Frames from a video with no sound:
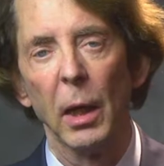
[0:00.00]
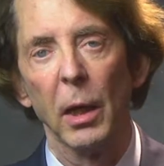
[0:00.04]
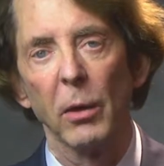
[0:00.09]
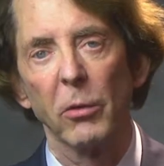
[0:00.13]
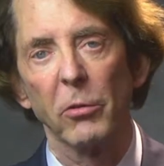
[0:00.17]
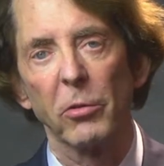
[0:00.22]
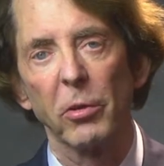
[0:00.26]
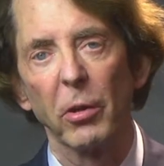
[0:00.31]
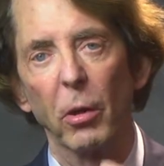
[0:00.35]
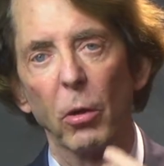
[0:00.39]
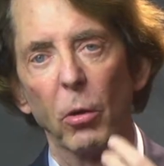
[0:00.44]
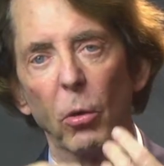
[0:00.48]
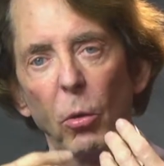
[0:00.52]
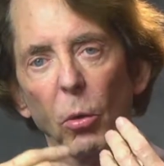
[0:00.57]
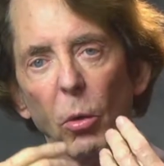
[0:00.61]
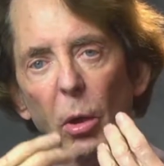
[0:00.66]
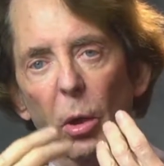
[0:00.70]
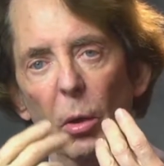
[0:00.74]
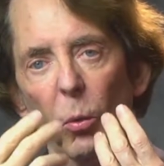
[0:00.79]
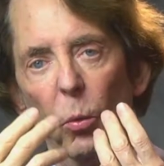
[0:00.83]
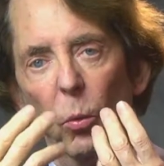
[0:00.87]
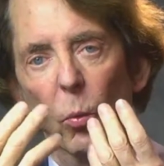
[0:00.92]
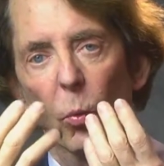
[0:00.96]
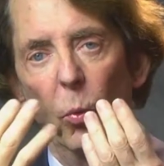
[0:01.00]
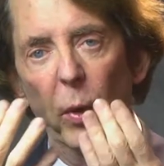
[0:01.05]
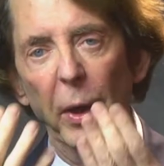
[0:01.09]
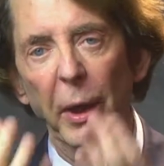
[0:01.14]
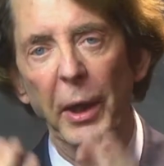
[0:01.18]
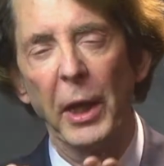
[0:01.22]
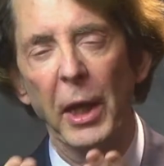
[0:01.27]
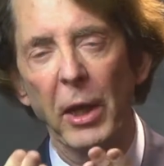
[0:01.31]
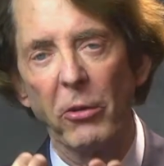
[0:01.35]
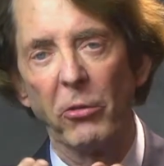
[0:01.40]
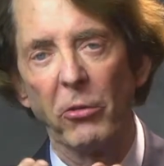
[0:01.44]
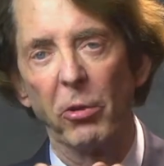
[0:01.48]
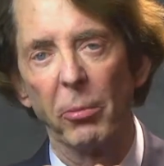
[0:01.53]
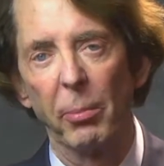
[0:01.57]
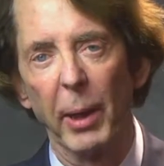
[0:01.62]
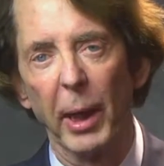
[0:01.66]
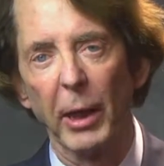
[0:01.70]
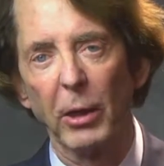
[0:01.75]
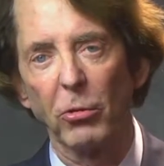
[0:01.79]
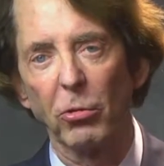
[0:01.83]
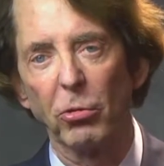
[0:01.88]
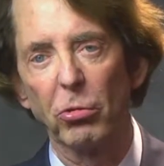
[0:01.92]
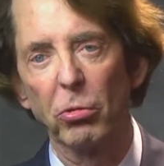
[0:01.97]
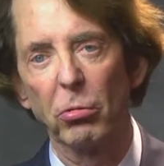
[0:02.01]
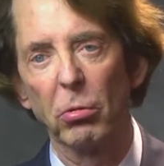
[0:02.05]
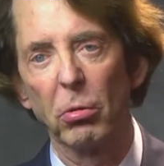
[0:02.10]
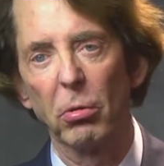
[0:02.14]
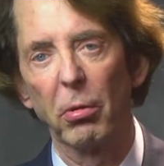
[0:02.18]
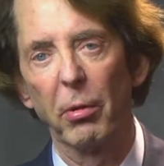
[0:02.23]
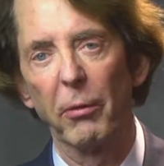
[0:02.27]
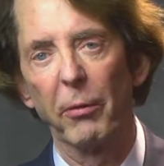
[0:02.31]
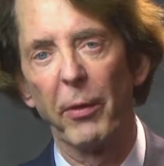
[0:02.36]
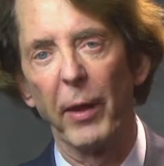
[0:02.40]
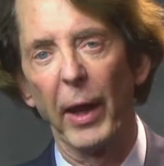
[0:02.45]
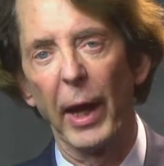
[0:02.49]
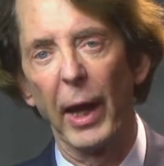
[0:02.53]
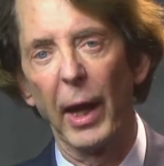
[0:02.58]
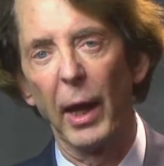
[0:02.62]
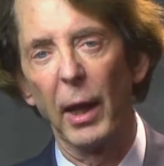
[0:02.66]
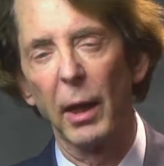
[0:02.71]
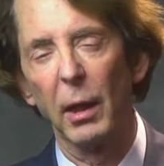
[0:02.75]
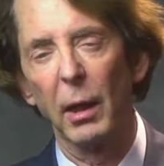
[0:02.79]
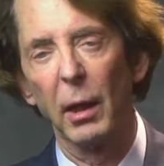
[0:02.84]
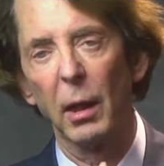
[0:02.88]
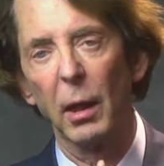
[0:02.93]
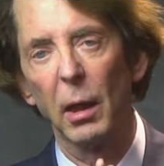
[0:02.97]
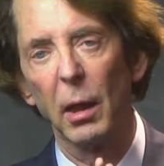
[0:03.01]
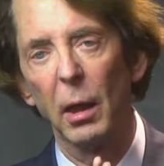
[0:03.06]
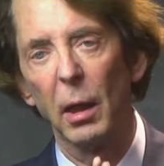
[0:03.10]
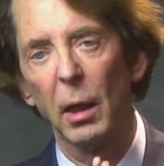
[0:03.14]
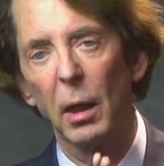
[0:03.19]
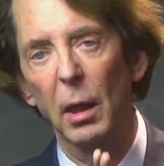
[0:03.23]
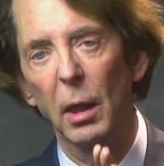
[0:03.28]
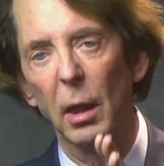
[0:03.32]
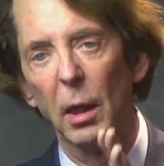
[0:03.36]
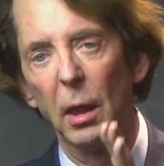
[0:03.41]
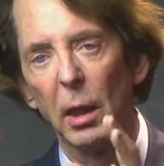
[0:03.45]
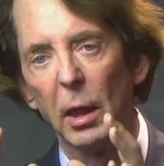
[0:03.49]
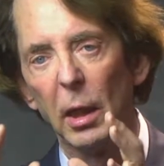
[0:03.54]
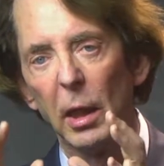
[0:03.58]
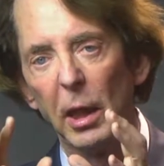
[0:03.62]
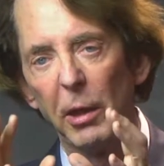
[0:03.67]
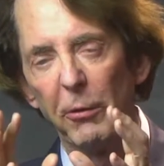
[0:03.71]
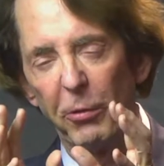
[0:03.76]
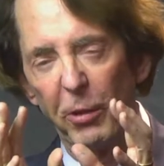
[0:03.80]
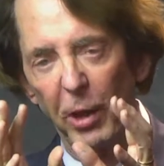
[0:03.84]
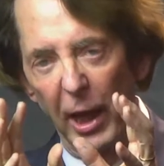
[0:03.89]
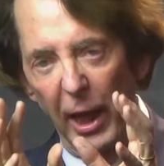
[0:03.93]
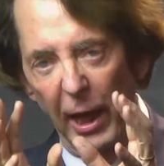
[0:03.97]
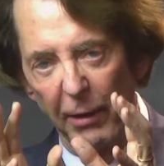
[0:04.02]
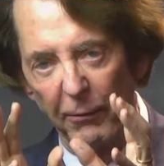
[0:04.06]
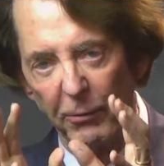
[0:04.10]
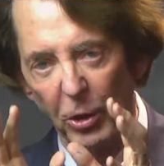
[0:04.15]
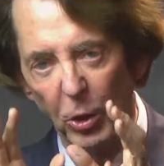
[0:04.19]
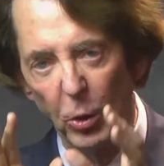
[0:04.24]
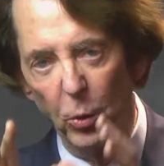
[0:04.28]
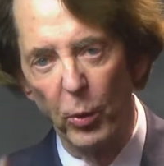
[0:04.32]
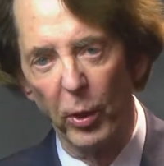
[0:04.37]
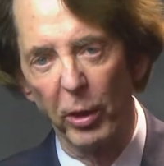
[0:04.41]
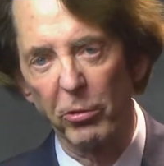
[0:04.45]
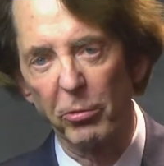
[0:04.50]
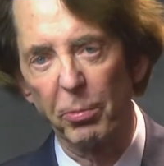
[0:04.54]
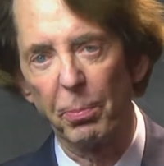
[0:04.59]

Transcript: So we need to make sure that if you have US